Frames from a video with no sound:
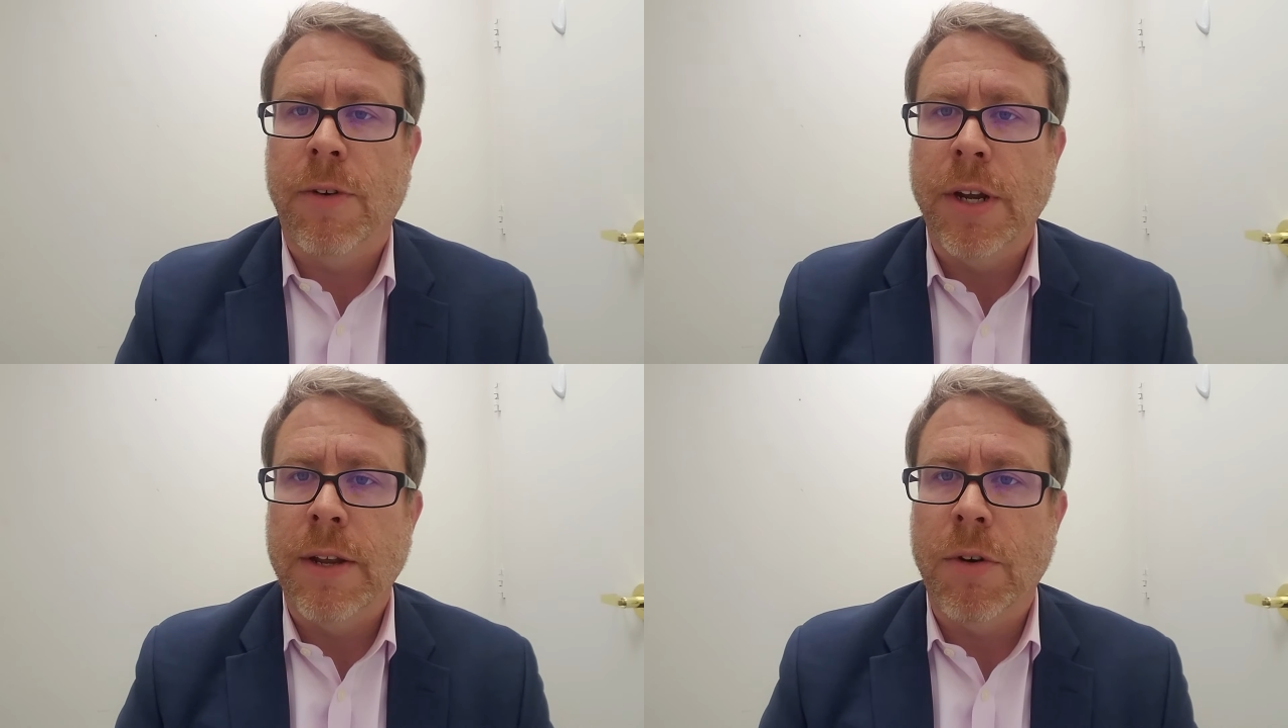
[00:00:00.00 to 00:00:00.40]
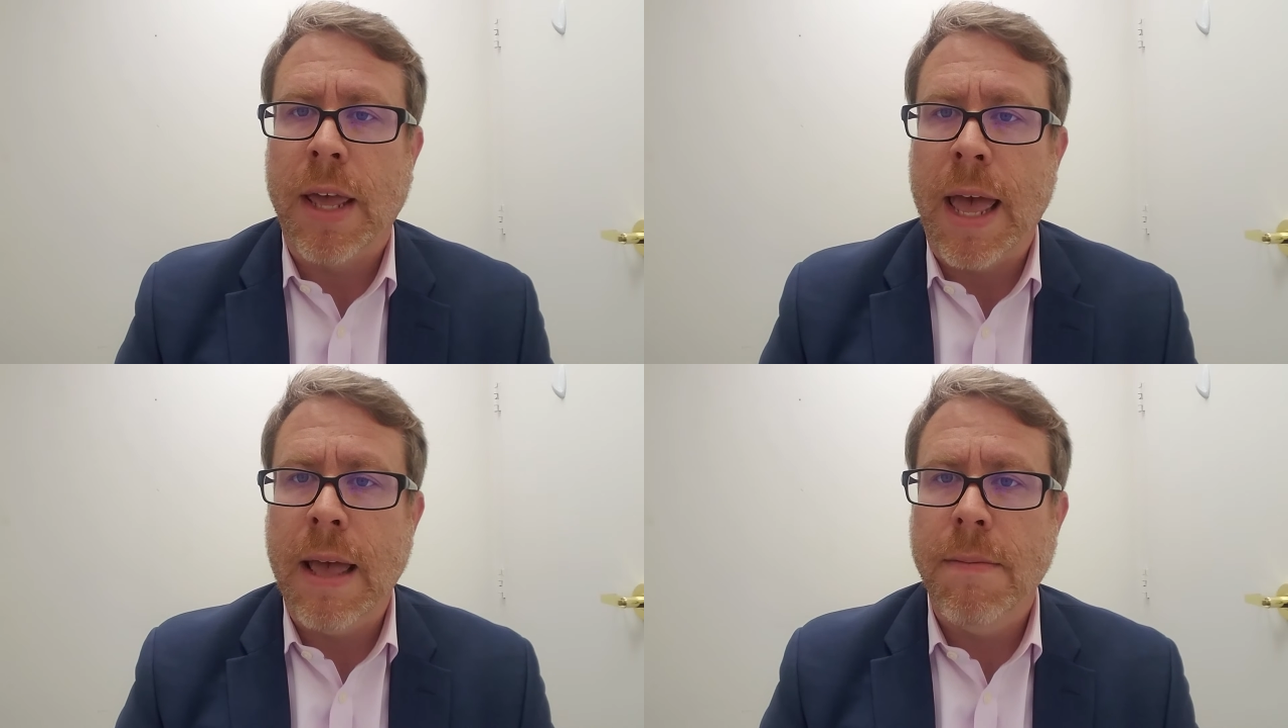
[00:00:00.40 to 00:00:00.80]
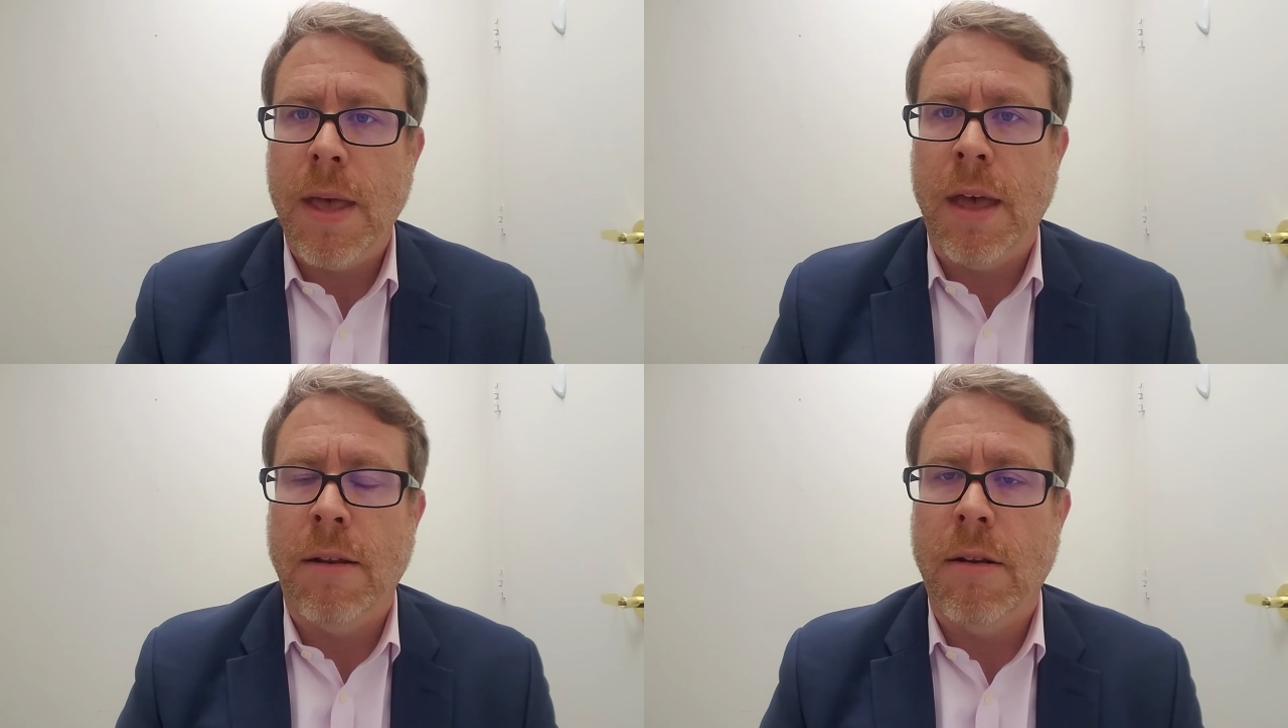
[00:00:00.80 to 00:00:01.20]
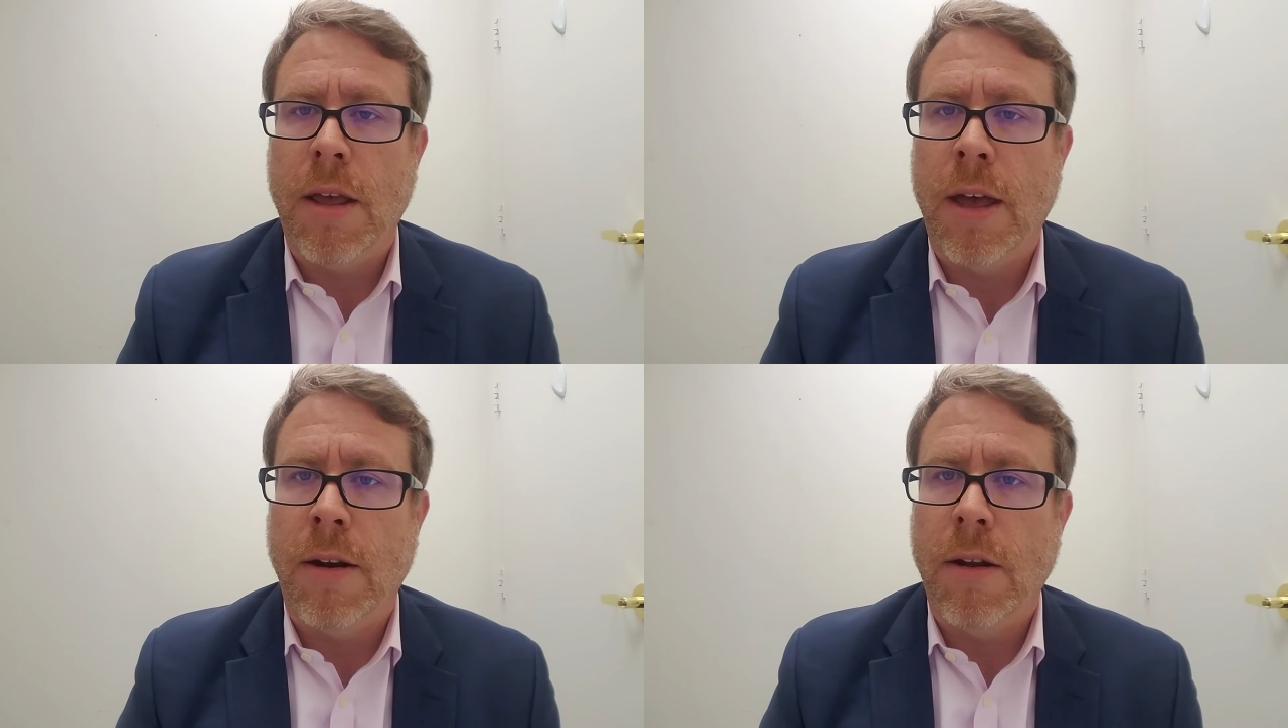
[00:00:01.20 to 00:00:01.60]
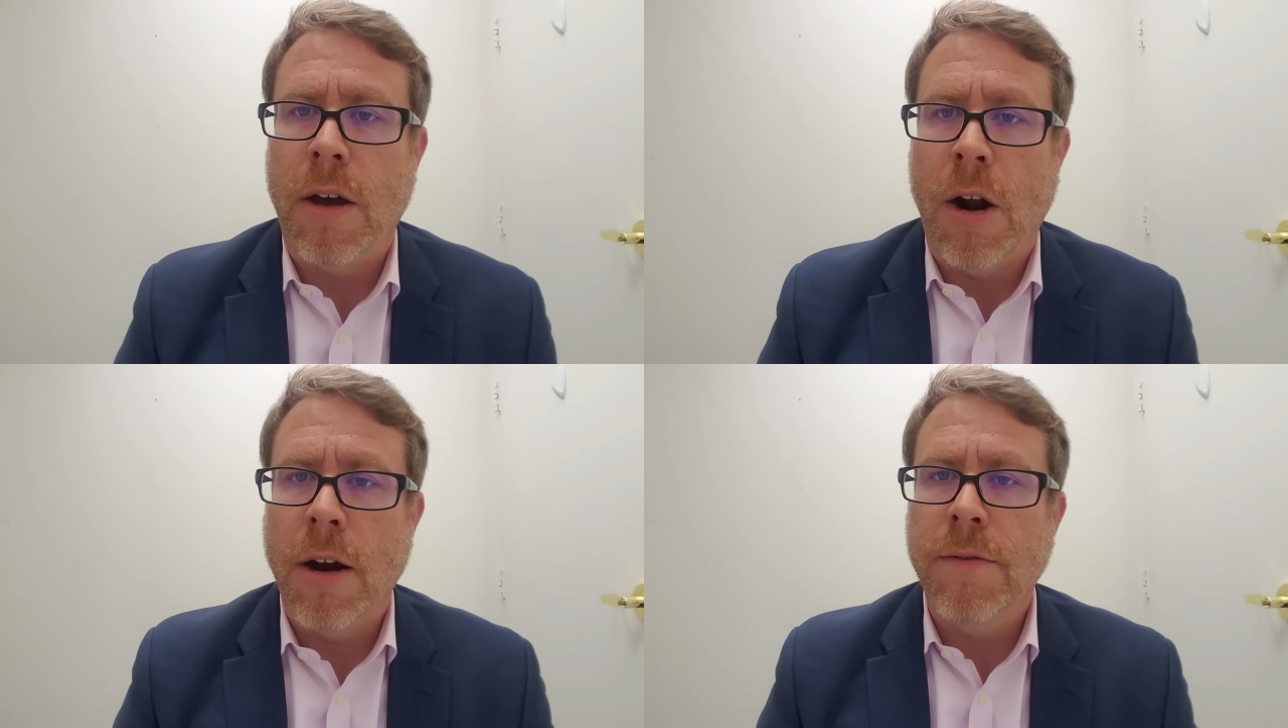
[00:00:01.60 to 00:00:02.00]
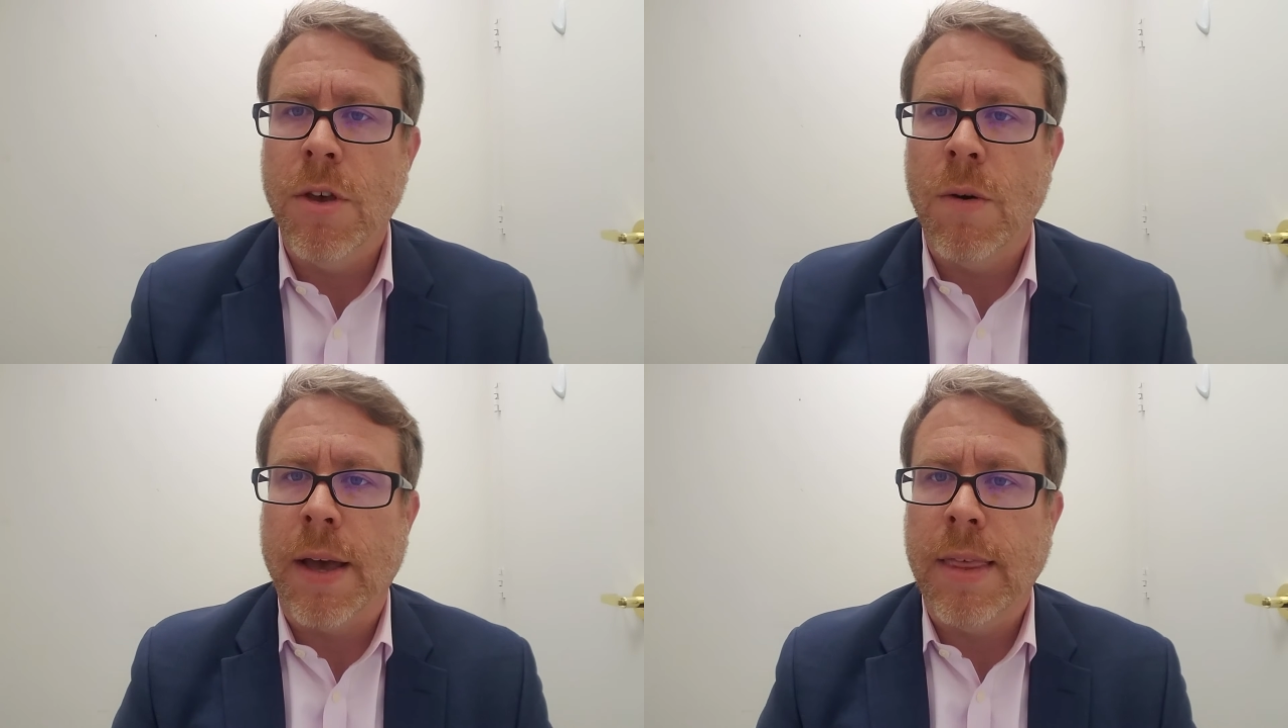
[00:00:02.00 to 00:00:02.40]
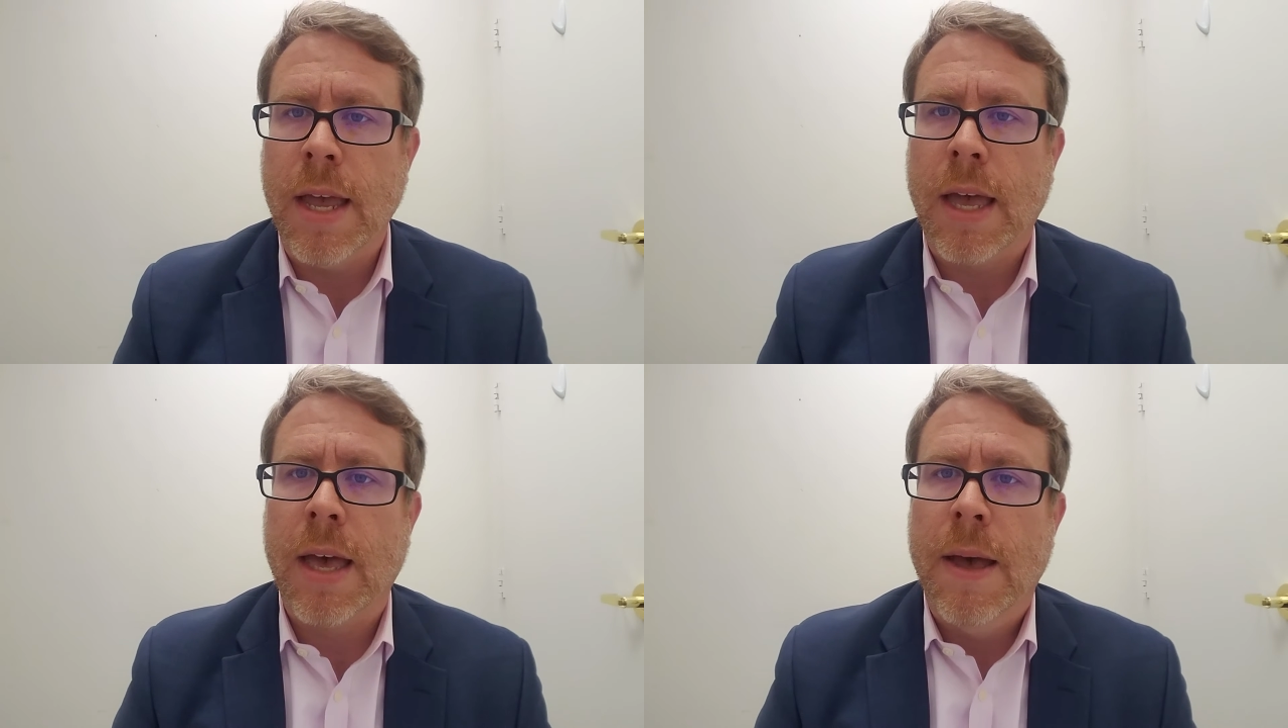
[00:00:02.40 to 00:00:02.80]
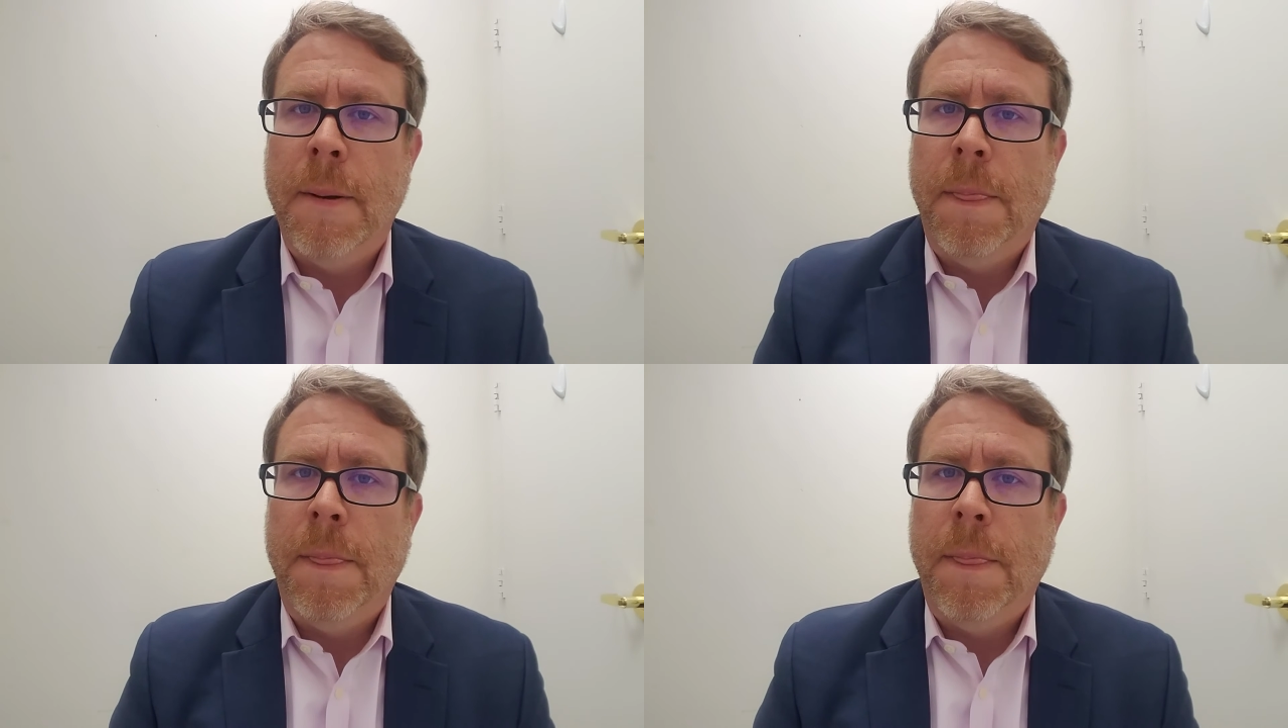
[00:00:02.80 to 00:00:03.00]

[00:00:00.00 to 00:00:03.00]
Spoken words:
a very different game, and in our view, I think,